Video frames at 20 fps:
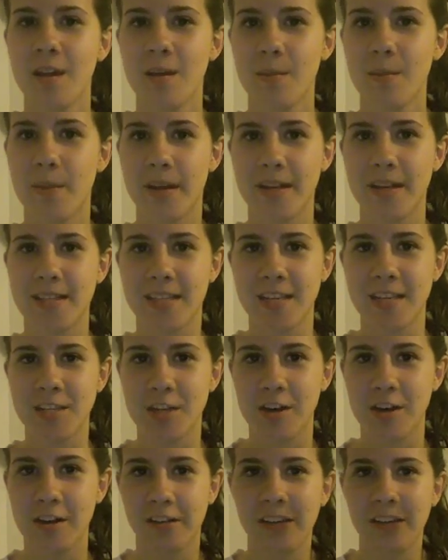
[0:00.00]
but it's
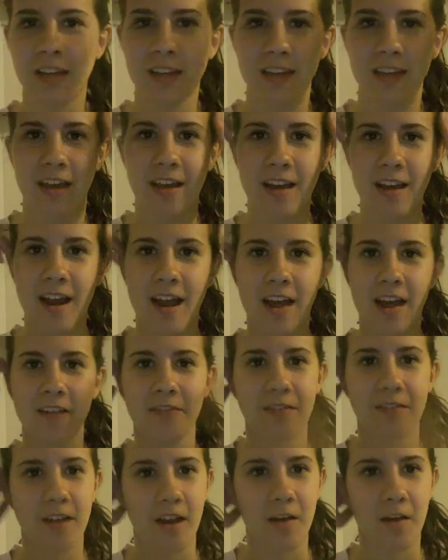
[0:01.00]
internally that I have
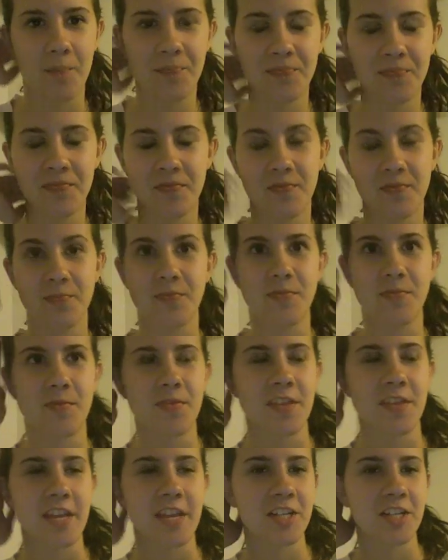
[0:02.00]

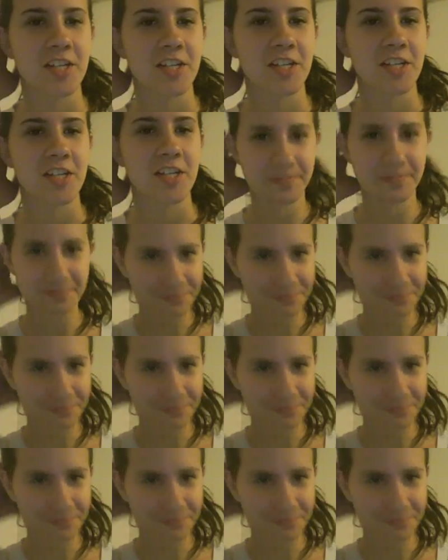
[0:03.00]
the issues.